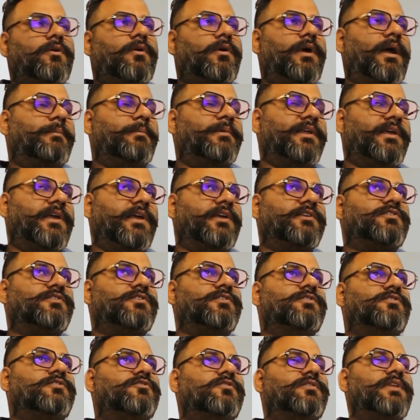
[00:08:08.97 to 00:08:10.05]

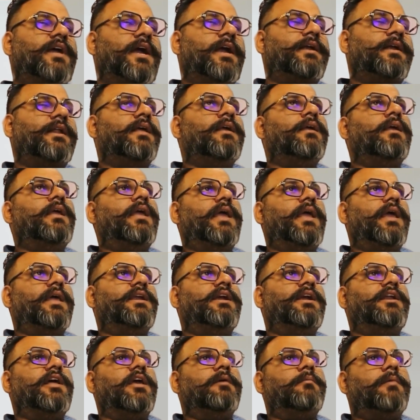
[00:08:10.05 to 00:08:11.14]
applications so that
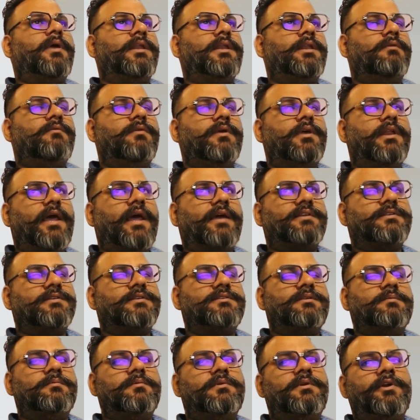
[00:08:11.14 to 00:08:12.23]
anytime, anywhere
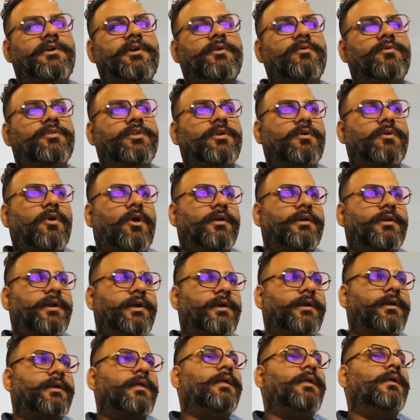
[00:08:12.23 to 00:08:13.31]
accessibility to the
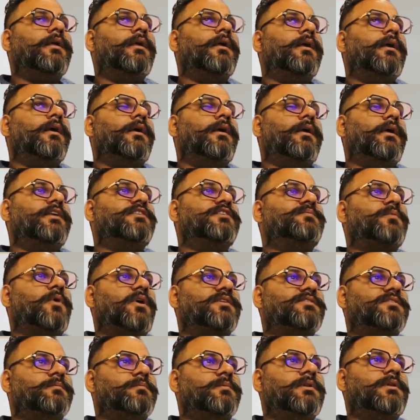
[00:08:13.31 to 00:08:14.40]
content is
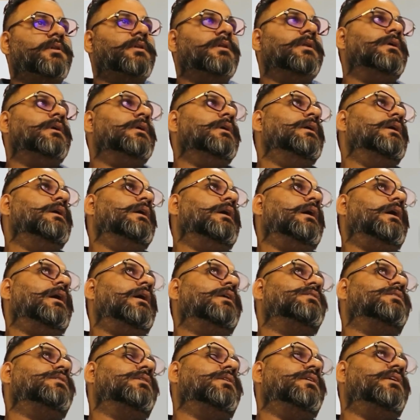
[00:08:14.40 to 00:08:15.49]
possible.
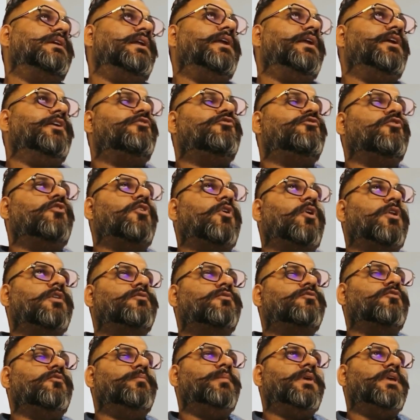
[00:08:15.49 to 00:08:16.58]
Thirdly, it should
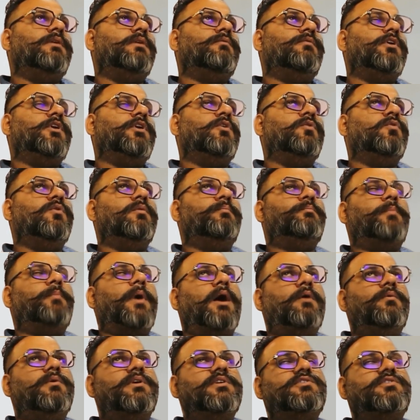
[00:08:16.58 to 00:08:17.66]
also be giving you a
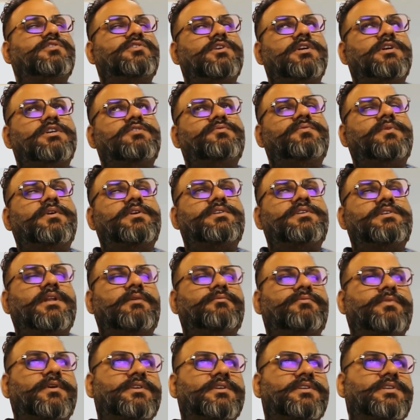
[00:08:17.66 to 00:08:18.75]
power search
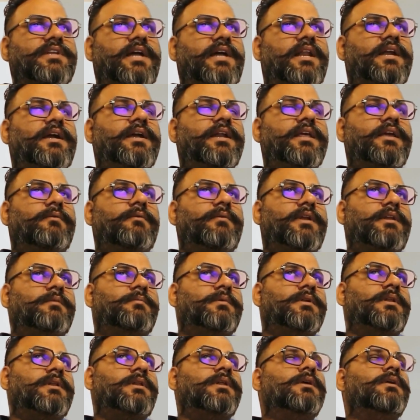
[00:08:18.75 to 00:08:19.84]
functionality
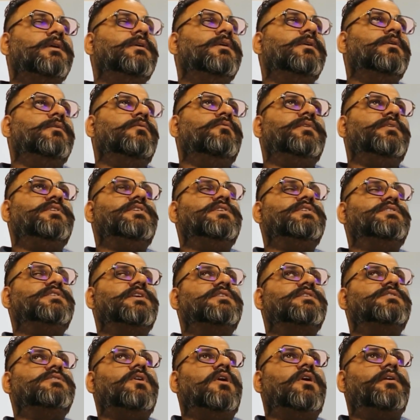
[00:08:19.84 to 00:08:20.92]
available, which is
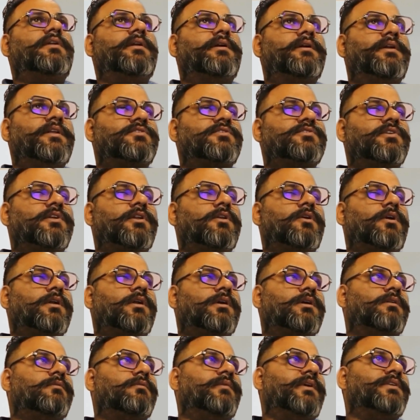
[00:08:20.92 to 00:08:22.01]
just not traditional or a
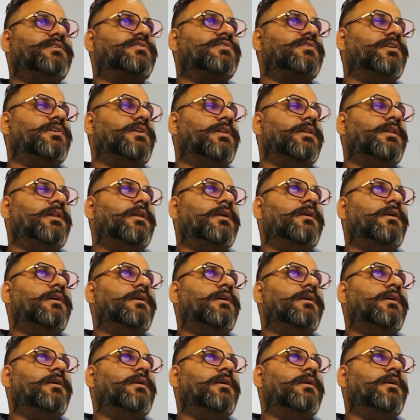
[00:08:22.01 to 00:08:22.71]
conventional